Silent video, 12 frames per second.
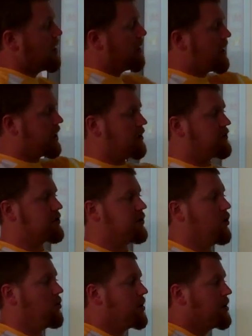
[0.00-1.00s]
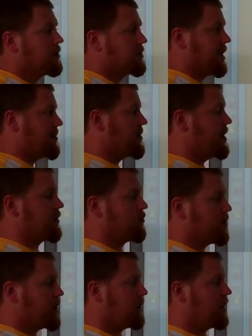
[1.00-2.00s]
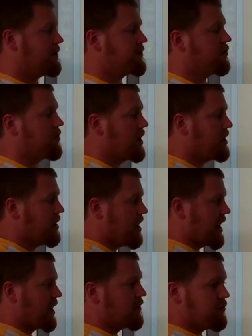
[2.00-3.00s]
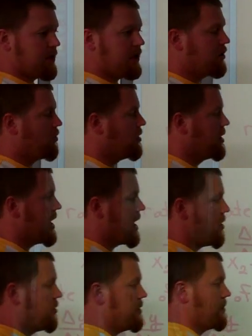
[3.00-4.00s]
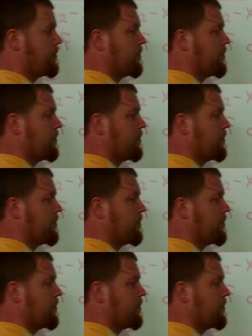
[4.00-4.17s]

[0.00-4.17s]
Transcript: Negative slope, same thing. Reading left to right, negative meaning going down.